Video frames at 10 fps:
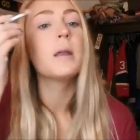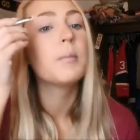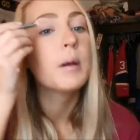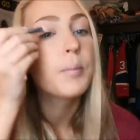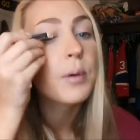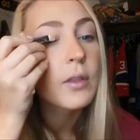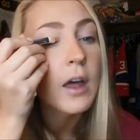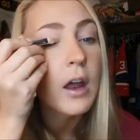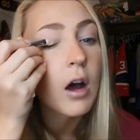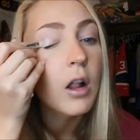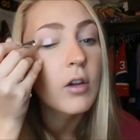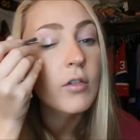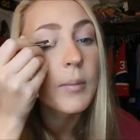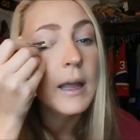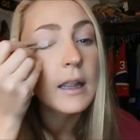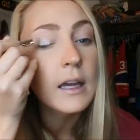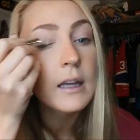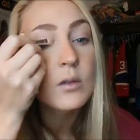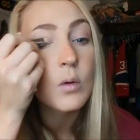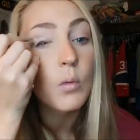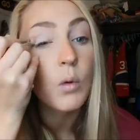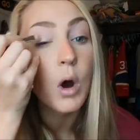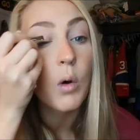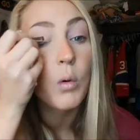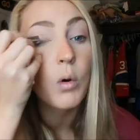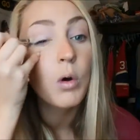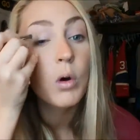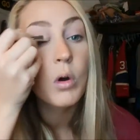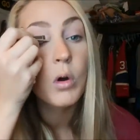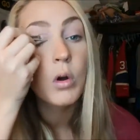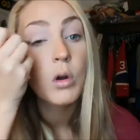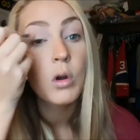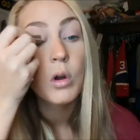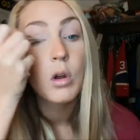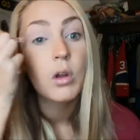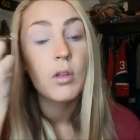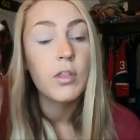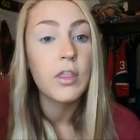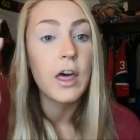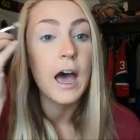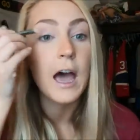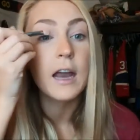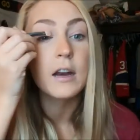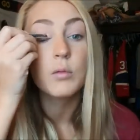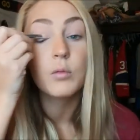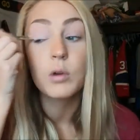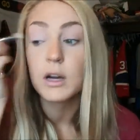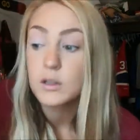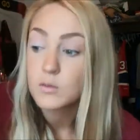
and I'm going to put that all over my lids. Whoa. That was